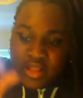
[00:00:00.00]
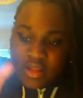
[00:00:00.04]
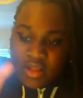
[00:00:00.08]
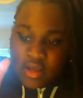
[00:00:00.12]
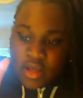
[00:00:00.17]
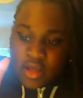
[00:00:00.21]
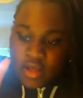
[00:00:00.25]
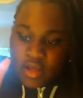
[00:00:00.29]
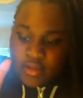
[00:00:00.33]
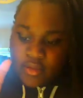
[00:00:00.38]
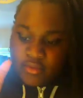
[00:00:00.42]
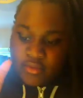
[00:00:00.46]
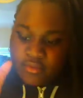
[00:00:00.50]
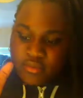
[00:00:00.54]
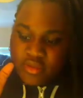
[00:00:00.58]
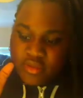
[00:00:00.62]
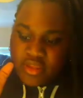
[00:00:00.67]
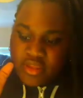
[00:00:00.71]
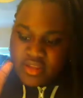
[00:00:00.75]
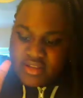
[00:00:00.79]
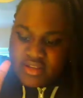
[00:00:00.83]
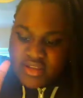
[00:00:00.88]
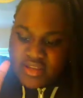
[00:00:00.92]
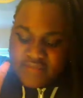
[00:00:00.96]

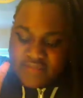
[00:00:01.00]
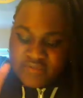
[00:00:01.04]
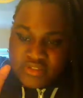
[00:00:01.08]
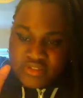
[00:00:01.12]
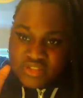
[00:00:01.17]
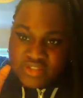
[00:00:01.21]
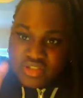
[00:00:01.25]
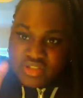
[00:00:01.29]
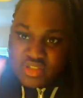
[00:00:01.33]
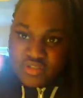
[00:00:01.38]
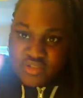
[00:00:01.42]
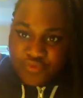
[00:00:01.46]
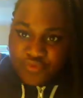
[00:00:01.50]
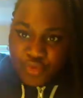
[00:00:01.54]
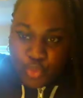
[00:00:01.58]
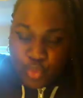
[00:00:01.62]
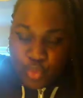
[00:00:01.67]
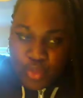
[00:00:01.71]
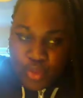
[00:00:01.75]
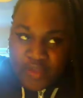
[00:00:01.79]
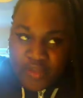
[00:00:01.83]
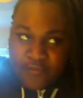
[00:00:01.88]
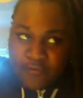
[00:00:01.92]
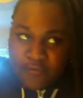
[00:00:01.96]
Kpyyoung was excluded for a
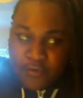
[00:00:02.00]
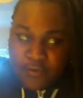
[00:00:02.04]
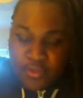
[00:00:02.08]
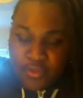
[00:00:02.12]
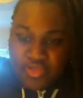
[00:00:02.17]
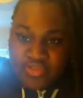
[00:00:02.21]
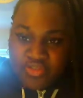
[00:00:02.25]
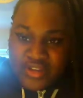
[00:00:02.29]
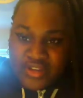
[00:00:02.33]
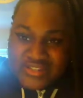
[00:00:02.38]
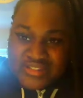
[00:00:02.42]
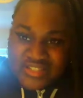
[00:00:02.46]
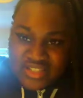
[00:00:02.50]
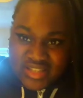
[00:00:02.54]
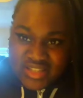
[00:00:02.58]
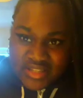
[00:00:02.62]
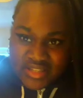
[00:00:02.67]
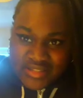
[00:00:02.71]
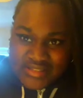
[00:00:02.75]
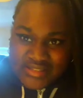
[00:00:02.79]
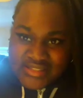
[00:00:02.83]
week for threatening,